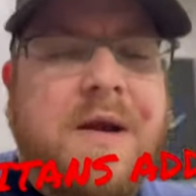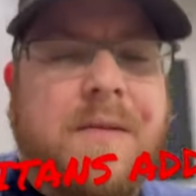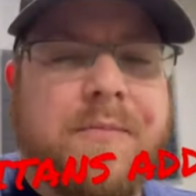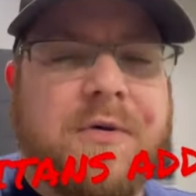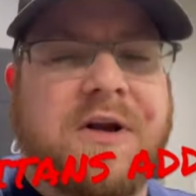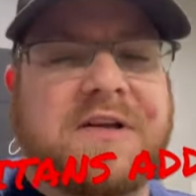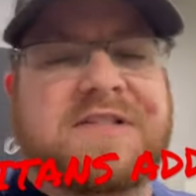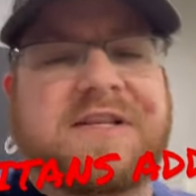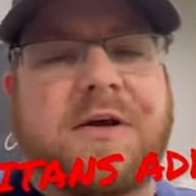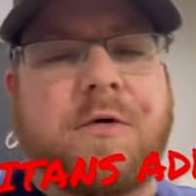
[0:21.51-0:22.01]

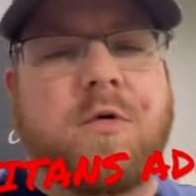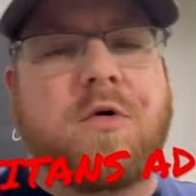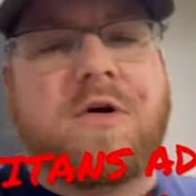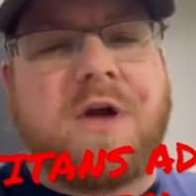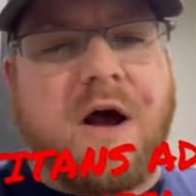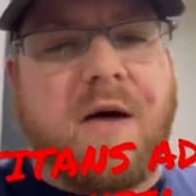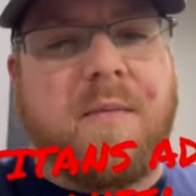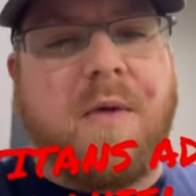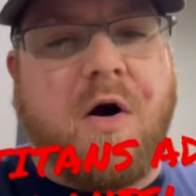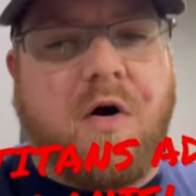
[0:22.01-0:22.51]
Brunskill will
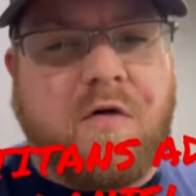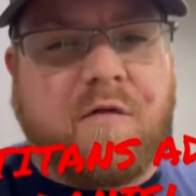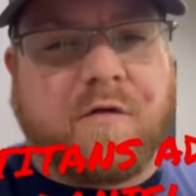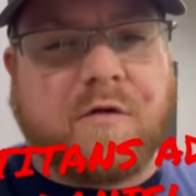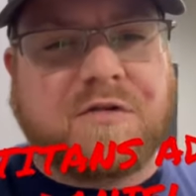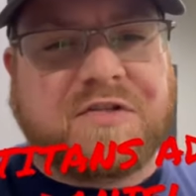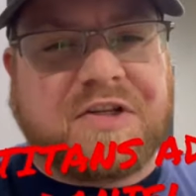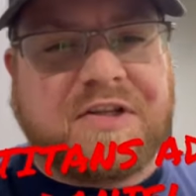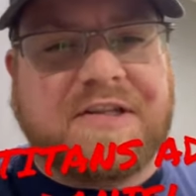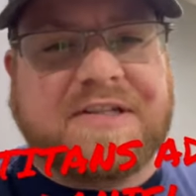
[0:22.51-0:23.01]
come
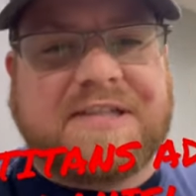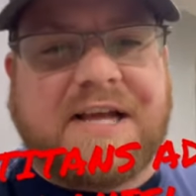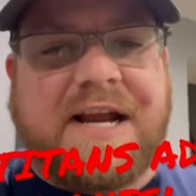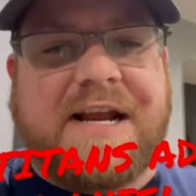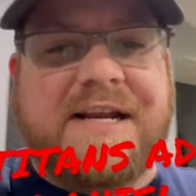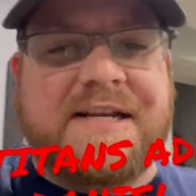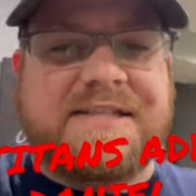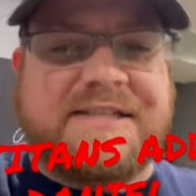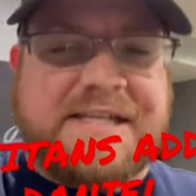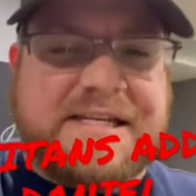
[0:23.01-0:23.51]
over to the Titans.